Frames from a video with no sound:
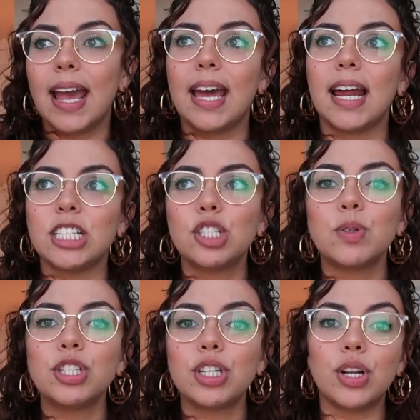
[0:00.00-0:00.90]
And I just
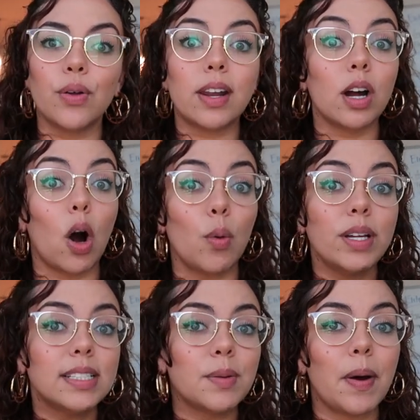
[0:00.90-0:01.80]
want you to know that it
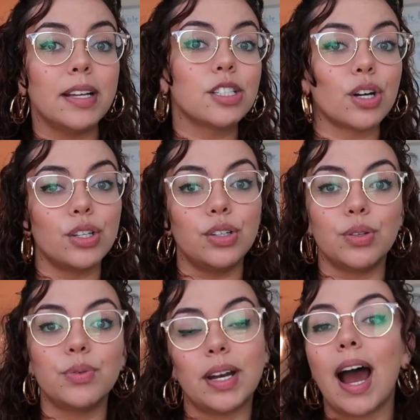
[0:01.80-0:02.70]
always depends on
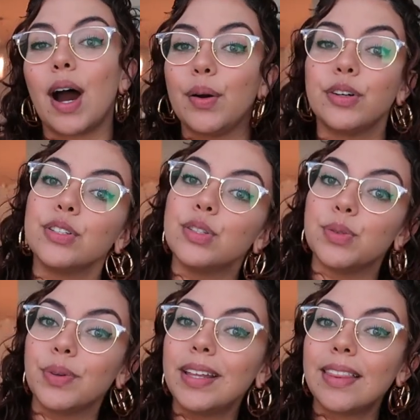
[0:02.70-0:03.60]
you and how you're
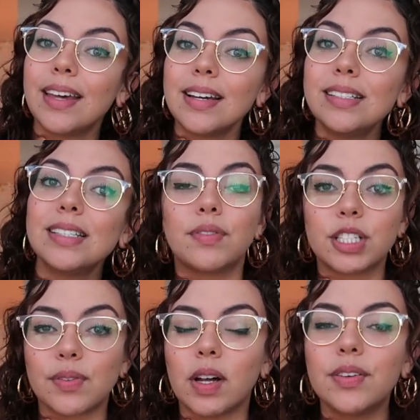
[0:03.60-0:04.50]
doing things.
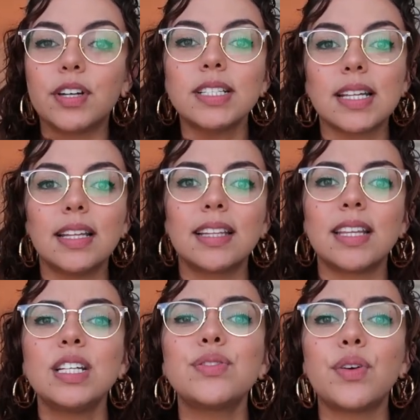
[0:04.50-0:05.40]
First of all, if you're selling
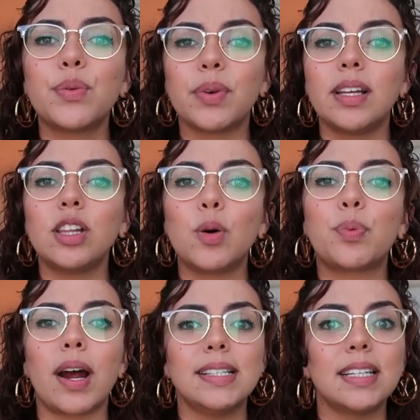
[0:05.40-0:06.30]
things for a really low
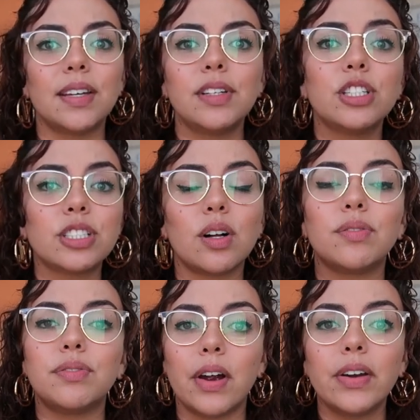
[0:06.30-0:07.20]
price and giving
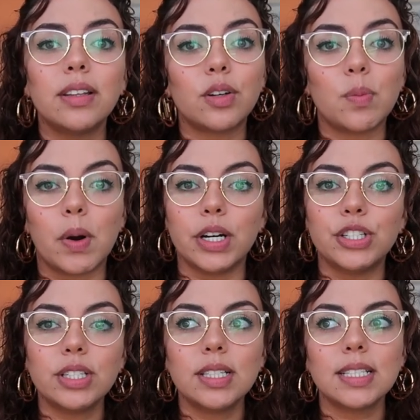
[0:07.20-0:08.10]
yourself very little
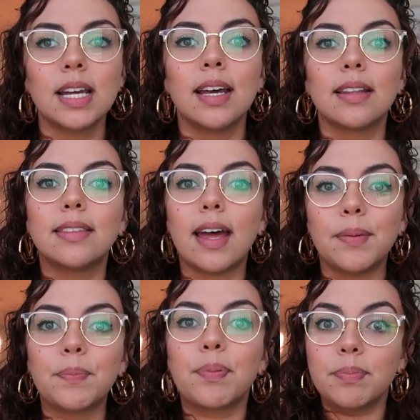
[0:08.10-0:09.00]
margins,
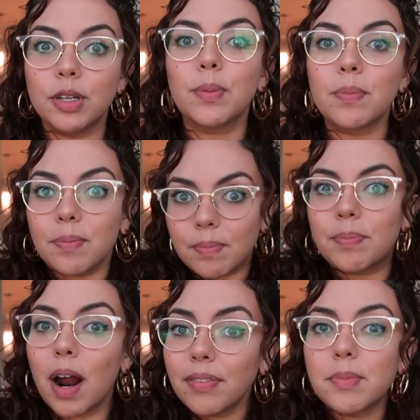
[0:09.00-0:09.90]
then your
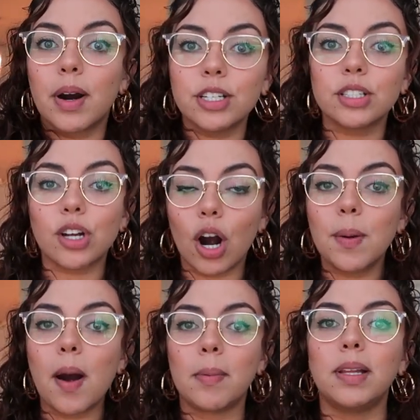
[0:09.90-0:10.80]
profit margins
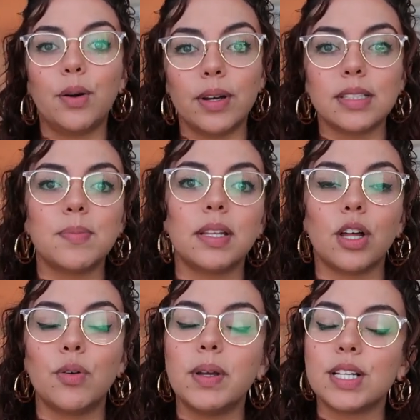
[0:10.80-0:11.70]
are probably going to be
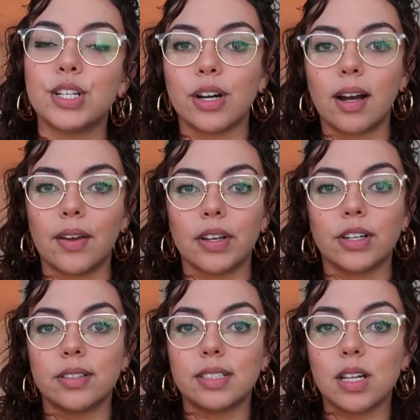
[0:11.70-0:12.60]
low because you're not giving
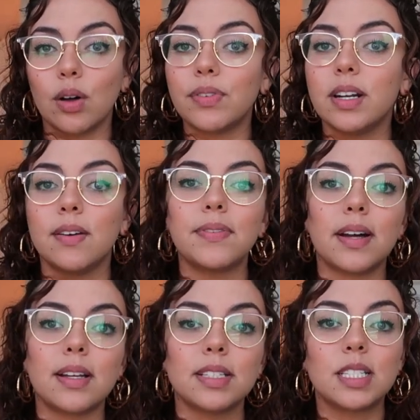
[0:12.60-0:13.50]
yourself enough
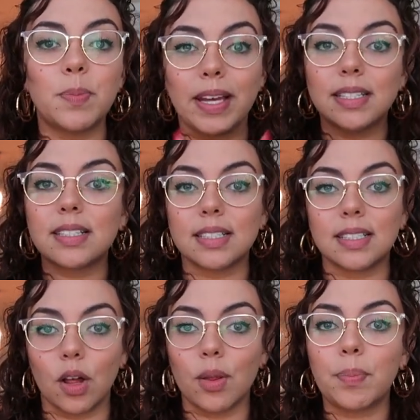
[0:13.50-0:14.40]
space to
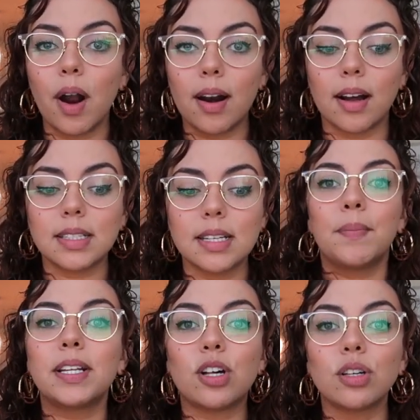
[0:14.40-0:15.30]
sell the product.
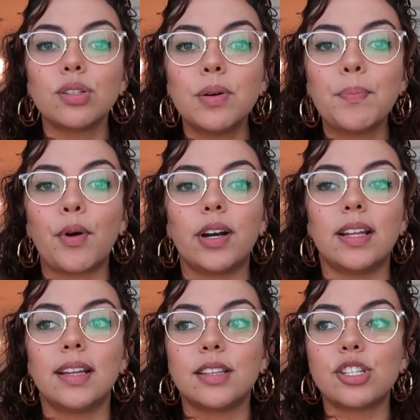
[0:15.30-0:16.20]
But it's also
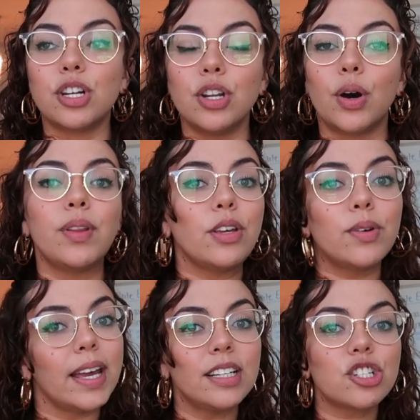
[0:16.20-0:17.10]
important to know that you
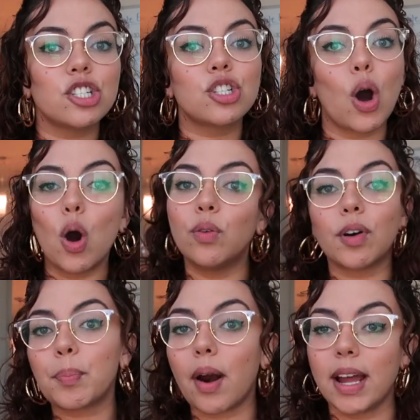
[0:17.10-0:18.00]
can't just
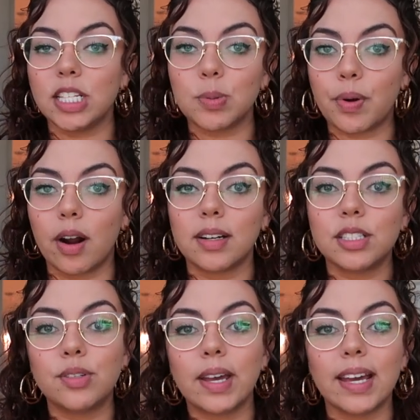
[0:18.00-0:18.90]
overprice
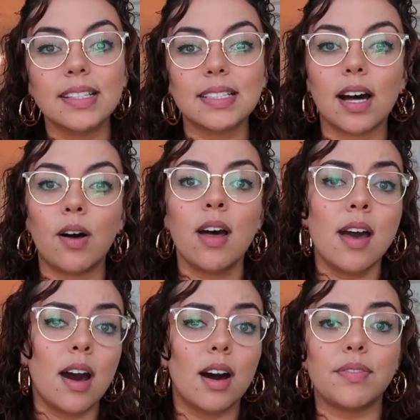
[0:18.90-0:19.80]
products. You can't sell
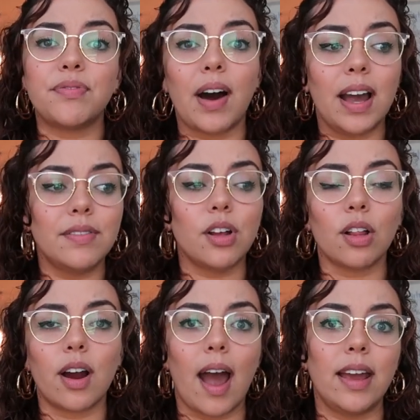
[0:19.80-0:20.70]
a $5
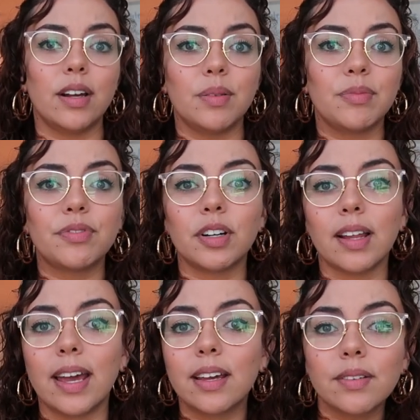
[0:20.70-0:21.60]
item for
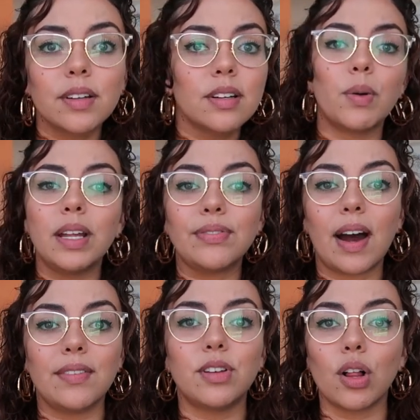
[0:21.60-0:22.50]
like
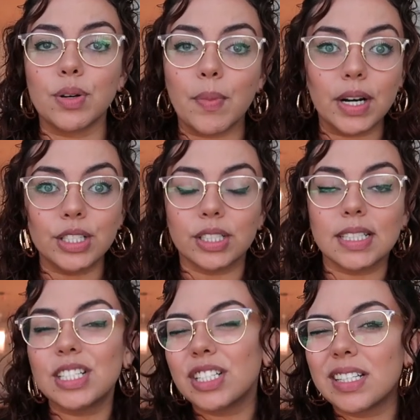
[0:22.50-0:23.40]
$25 margins.
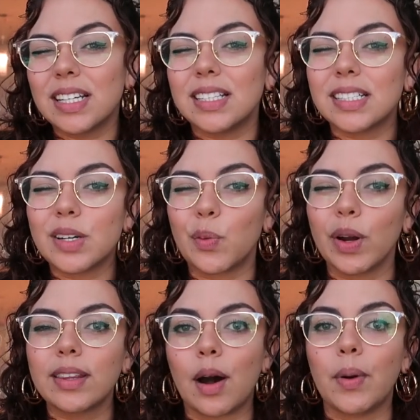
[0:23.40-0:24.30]
It doesn't
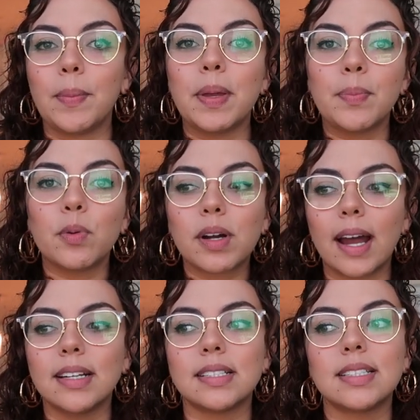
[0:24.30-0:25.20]
work that way. People
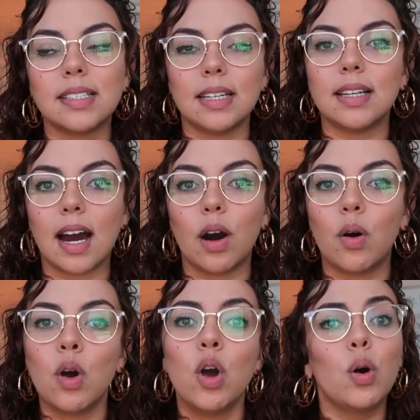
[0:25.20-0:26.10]
kind of see
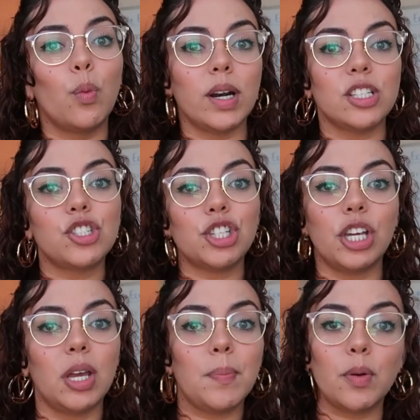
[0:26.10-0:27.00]
now what is cheap